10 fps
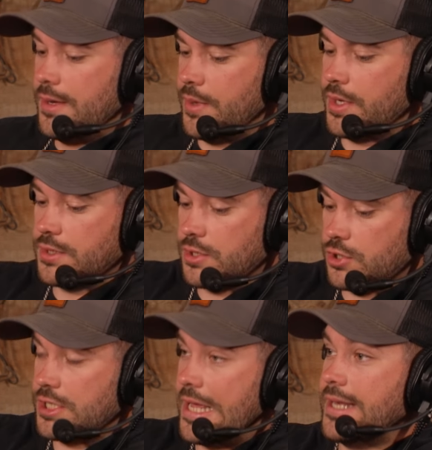because there's
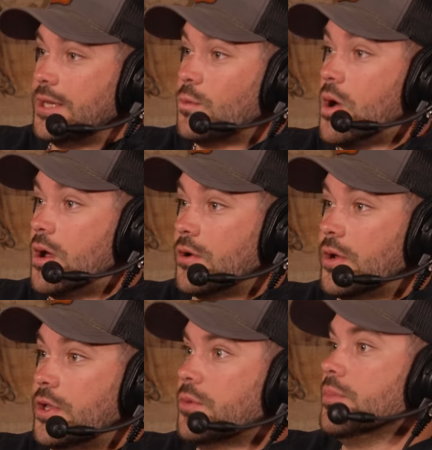standing water
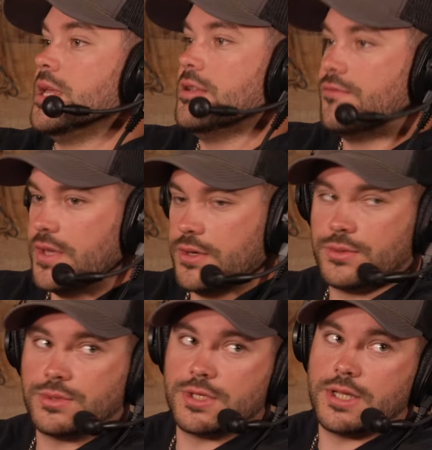in your bean
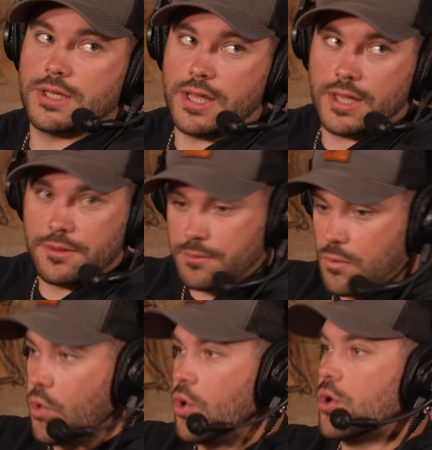fields and and
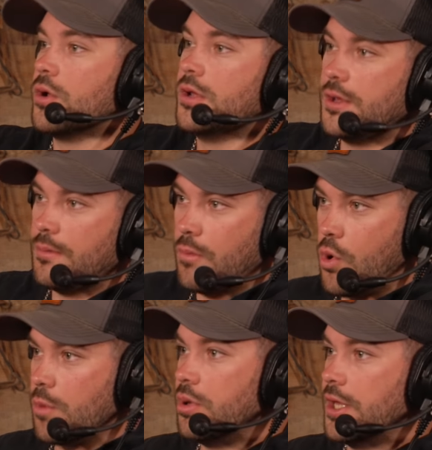more
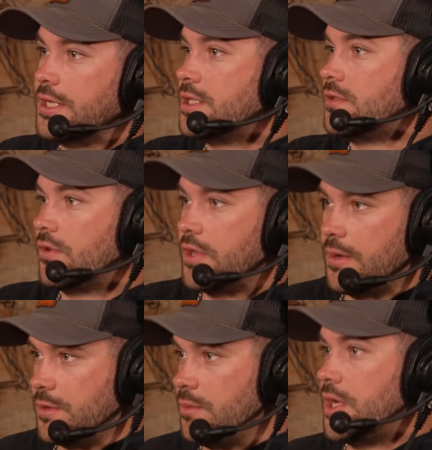places more places for, the for
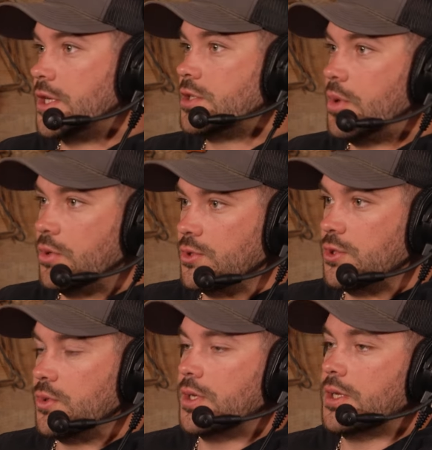them to, to be exposed
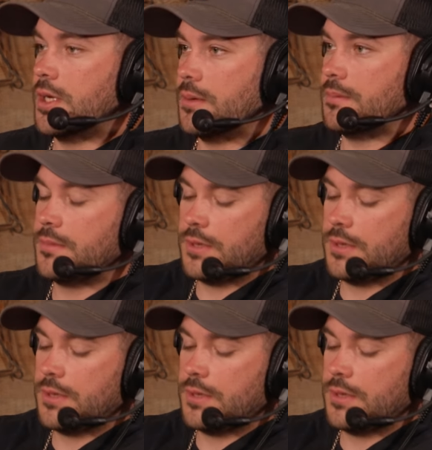to it. Correct. Yep.